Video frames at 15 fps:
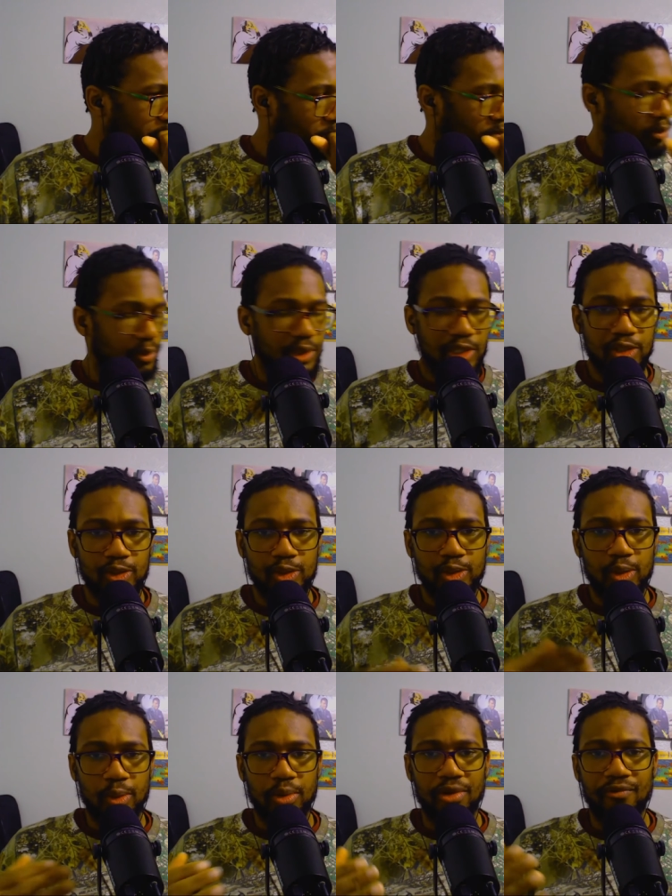Which is the
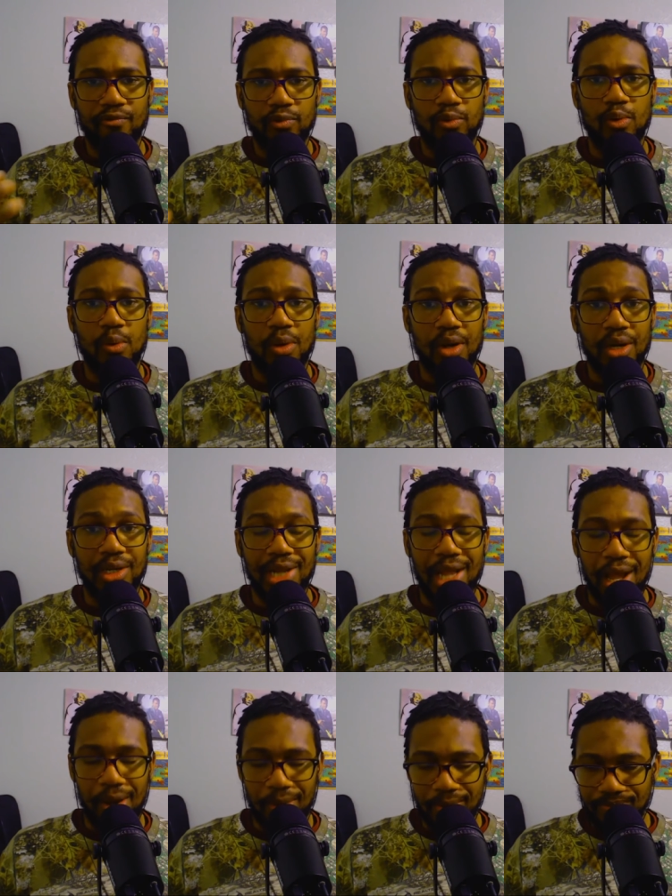story of Noah.
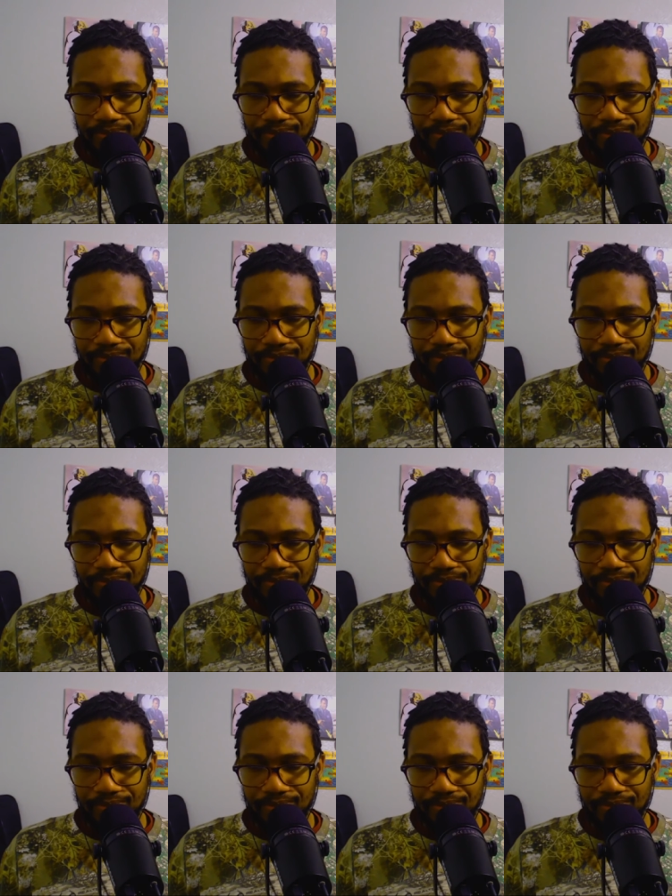Now,